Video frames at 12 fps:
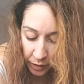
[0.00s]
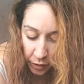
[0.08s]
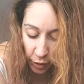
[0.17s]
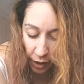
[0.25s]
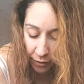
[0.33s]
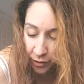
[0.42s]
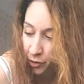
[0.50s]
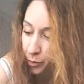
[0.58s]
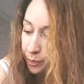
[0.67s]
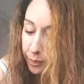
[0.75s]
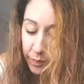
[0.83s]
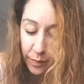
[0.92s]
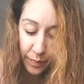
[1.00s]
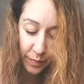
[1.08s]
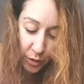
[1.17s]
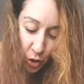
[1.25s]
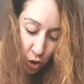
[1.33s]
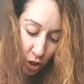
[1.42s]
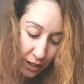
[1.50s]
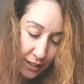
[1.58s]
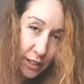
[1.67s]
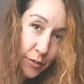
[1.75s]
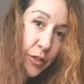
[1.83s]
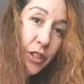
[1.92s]
You have to try
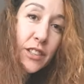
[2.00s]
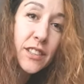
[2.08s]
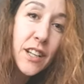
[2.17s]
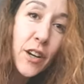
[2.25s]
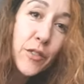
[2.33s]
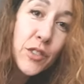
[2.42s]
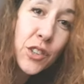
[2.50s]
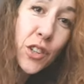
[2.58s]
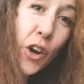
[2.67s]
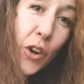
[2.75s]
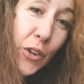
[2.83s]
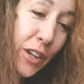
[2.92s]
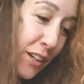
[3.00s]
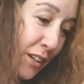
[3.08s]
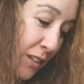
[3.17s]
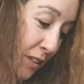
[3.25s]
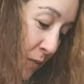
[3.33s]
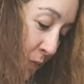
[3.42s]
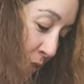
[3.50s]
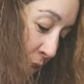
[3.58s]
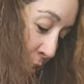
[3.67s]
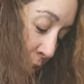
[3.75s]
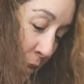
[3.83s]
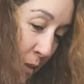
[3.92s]
this for yourself to know.
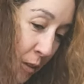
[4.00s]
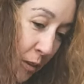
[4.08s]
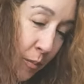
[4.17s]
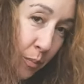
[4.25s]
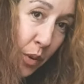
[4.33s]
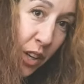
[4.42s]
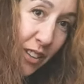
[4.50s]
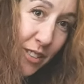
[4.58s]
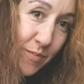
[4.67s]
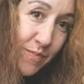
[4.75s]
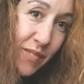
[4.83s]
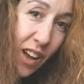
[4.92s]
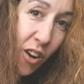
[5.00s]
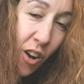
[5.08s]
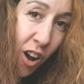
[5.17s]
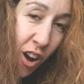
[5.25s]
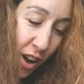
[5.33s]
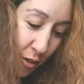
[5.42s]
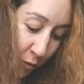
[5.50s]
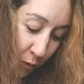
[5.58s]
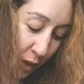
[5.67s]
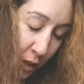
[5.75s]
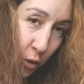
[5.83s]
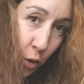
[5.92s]
But I
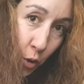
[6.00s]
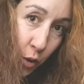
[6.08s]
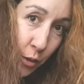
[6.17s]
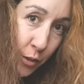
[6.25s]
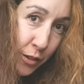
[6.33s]
feel